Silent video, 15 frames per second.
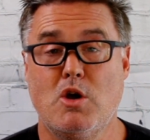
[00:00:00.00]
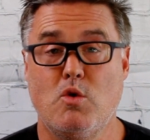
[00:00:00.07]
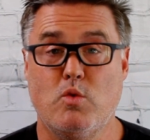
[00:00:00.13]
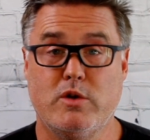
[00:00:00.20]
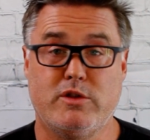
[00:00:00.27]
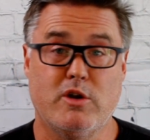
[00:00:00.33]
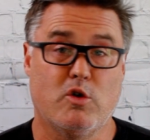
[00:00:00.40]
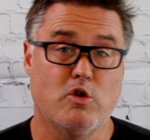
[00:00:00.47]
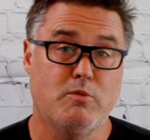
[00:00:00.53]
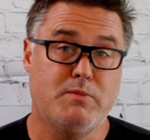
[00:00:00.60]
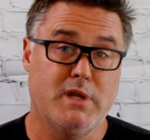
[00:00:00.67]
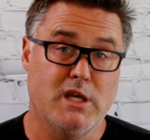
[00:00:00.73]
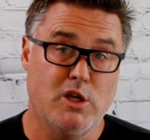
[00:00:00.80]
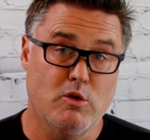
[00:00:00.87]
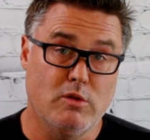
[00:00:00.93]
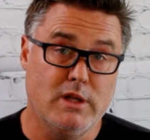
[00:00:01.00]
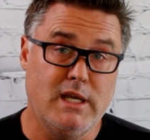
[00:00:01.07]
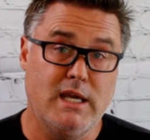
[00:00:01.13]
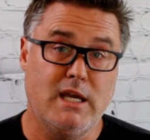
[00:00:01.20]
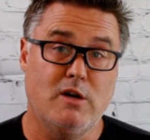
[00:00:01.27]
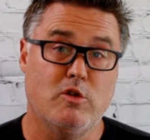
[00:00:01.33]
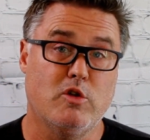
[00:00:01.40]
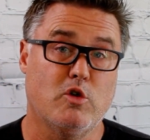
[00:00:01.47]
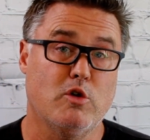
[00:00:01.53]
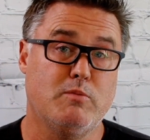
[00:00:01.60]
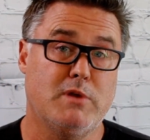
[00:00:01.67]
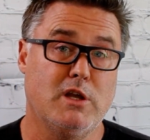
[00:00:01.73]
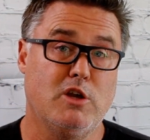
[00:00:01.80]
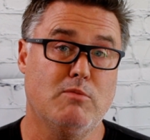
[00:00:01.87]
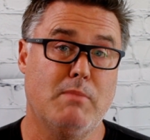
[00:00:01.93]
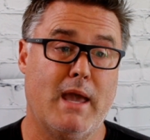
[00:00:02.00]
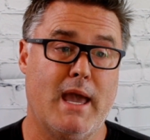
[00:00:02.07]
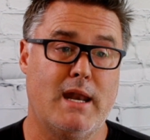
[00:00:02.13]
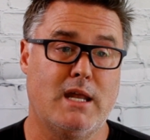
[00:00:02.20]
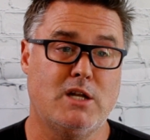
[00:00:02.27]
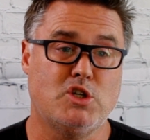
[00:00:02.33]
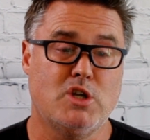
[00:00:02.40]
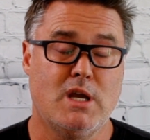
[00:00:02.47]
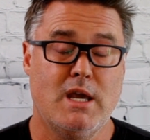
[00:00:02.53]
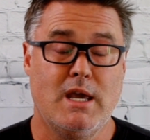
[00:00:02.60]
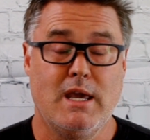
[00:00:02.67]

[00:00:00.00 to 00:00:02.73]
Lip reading: with the group that you lead or the group that you manage.